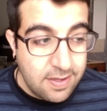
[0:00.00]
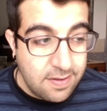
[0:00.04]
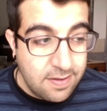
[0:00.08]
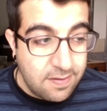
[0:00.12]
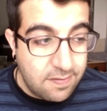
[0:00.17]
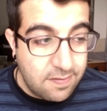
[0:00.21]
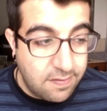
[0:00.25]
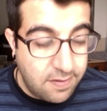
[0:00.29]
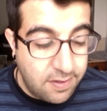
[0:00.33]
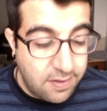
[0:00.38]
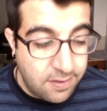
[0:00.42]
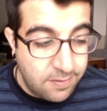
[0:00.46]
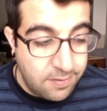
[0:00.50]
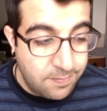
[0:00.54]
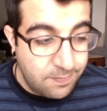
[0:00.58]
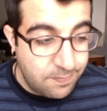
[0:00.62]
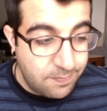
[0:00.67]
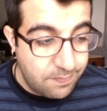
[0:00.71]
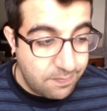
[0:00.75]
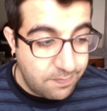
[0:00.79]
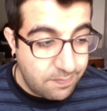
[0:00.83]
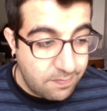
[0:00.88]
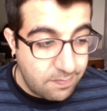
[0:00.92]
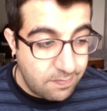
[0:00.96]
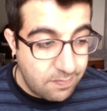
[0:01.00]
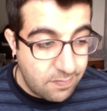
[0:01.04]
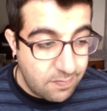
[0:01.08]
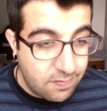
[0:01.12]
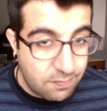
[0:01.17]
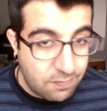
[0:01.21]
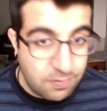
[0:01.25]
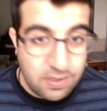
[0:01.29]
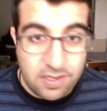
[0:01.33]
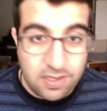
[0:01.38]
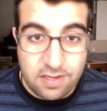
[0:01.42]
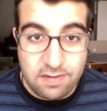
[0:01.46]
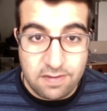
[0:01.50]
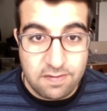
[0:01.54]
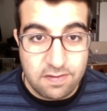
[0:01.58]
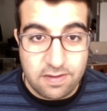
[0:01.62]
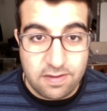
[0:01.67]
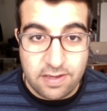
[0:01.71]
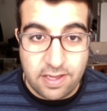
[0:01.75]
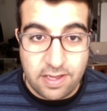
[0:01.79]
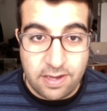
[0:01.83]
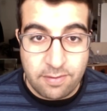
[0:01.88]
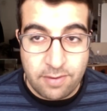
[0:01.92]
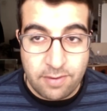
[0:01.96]
So it's really easy to
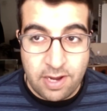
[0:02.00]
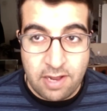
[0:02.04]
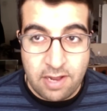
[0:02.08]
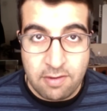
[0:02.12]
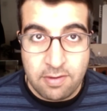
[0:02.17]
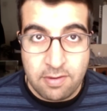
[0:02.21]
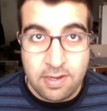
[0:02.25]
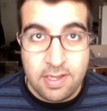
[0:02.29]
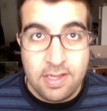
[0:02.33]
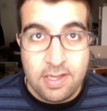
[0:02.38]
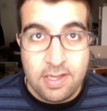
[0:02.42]
get around.